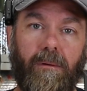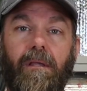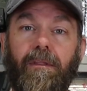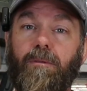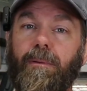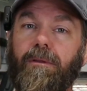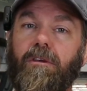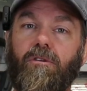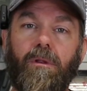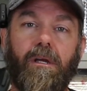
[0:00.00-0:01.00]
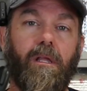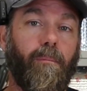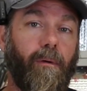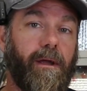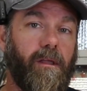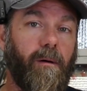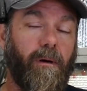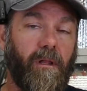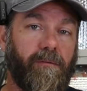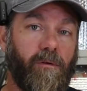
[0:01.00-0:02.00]
Now this built-in is really going to brighten up
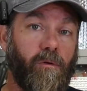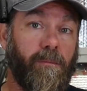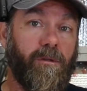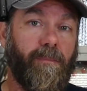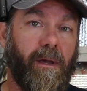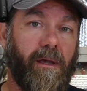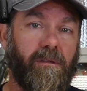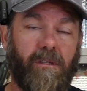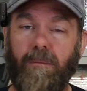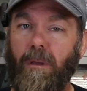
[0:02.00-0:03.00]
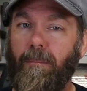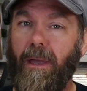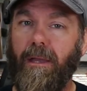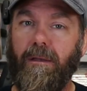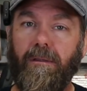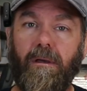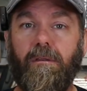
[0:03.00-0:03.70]
our living room space. It's going to be painted